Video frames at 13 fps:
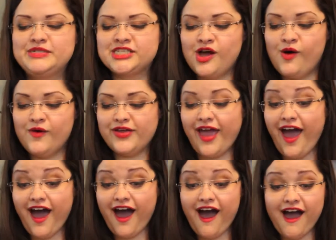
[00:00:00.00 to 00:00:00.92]
So
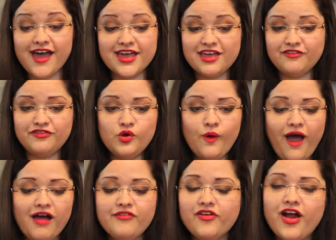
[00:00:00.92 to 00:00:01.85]
yeah, if you
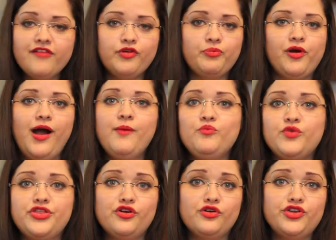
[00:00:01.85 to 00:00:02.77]
ever have a problem
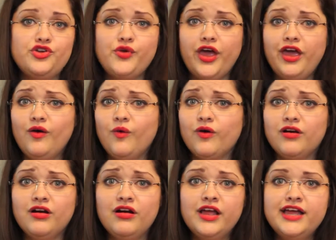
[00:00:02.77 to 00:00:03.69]
with your UK
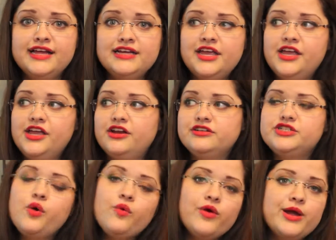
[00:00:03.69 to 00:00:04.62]
order,
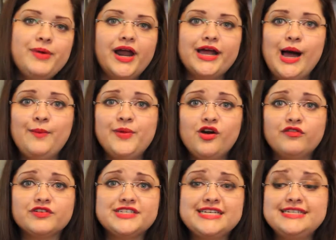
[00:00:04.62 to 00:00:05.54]
don't worry about it coming
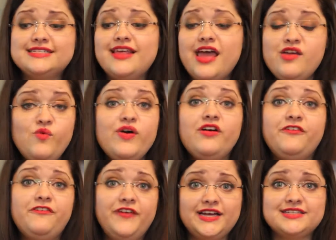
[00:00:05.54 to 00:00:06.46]
overseas. They will
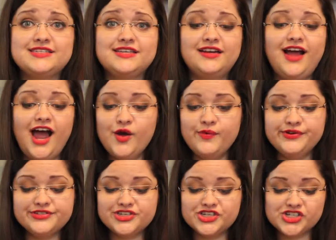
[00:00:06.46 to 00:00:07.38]
fix it. I
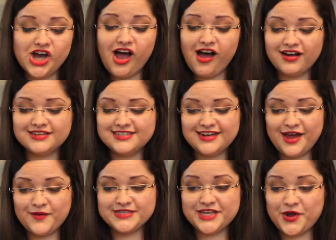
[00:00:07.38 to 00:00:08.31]
was shocked, and
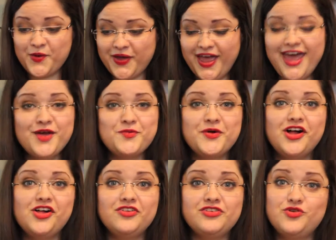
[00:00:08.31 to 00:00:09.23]
I was like, okay,
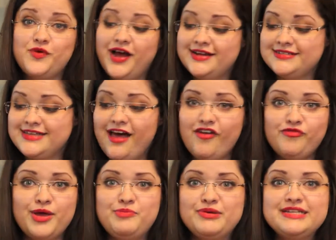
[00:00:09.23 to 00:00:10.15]
well, you guys have
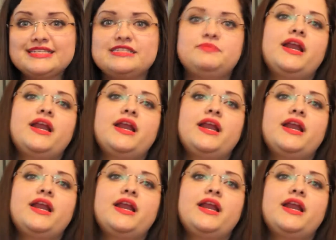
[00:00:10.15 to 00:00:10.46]
my business.